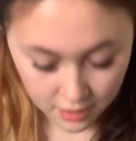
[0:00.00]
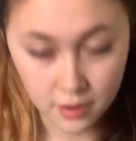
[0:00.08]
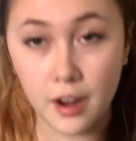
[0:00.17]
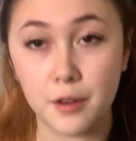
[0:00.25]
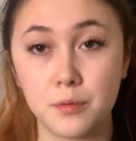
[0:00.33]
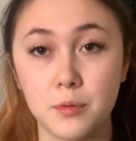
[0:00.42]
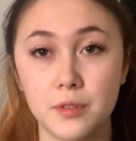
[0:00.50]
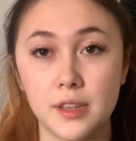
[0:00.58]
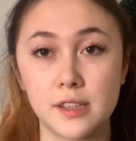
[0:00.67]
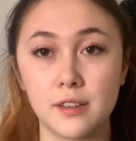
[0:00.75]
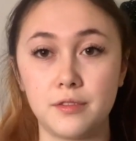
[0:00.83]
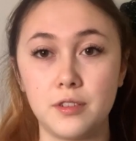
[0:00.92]
I've worn
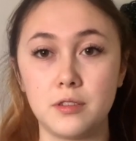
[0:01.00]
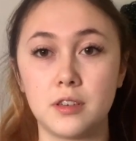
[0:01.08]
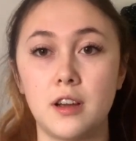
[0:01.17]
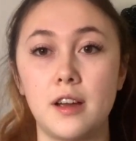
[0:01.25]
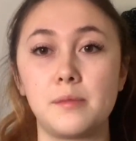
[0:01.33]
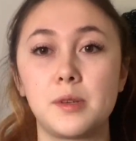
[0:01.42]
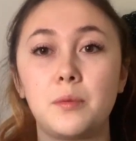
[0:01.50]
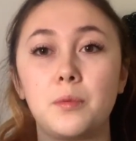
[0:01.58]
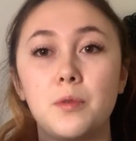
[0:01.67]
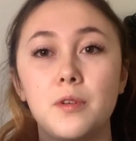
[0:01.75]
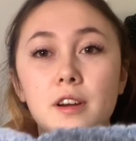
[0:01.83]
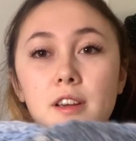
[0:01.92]
this a few times. I
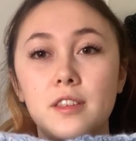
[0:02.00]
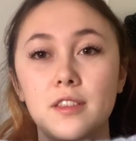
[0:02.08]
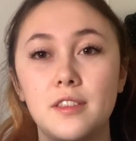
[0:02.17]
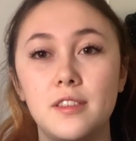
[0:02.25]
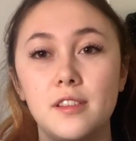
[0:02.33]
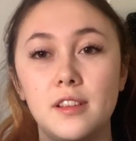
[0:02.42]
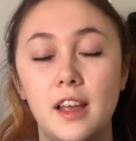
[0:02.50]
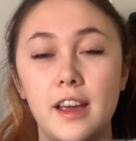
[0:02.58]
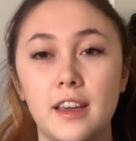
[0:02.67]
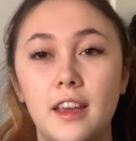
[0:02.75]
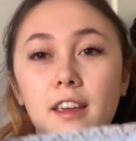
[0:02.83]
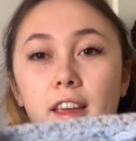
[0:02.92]
wore it
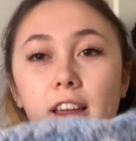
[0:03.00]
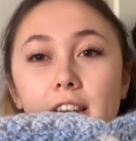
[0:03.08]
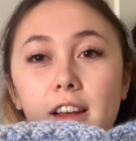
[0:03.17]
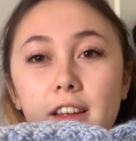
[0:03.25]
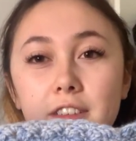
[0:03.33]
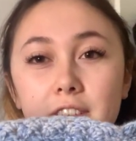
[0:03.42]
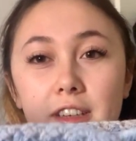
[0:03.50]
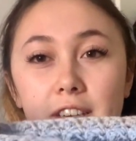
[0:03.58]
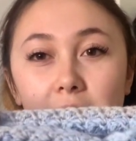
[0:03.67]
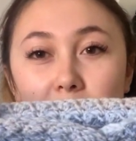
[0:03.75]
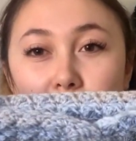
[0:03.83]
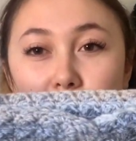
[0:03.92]
like in London
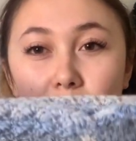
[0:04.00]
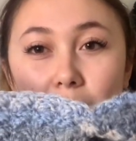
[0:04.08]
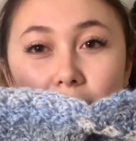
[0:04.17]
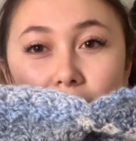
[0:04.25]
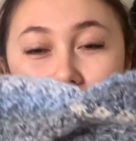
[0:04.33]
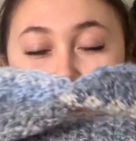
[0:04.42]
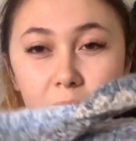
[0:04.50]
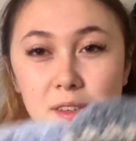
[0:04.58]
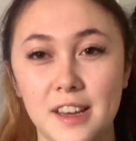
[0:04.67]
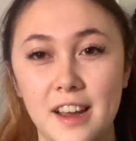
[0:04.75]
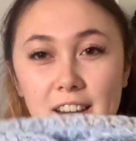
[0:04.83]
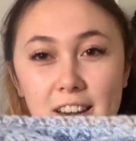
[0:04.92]
and it was raining, so it's
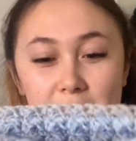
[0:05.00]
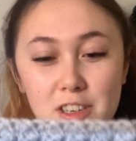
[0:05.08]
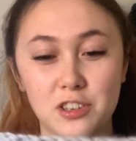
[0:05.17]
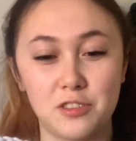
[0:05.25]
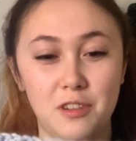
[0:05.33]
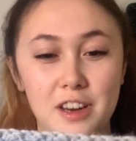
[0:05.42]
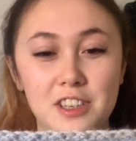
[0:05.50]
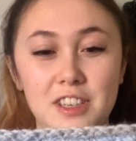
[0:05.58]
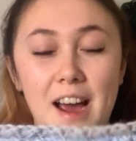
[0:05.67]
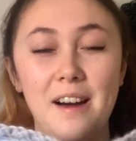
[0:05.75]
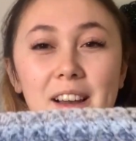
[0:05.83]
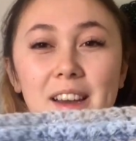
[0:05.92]
kind of like stretched
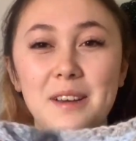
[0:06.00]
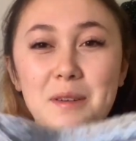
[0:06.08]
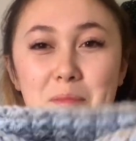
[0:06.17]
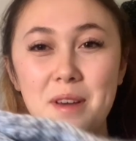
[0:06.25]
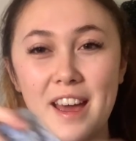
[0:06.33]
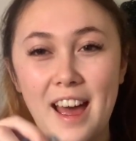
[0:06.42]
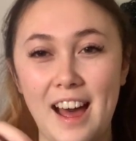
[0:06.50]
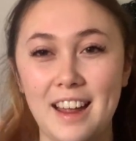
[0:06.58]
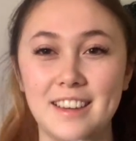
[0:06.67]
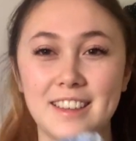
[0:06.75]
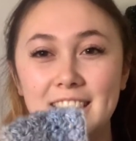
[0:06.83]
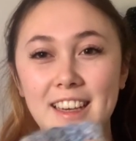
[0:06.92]
out a little bit,
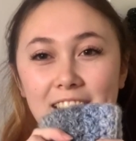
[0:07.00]
and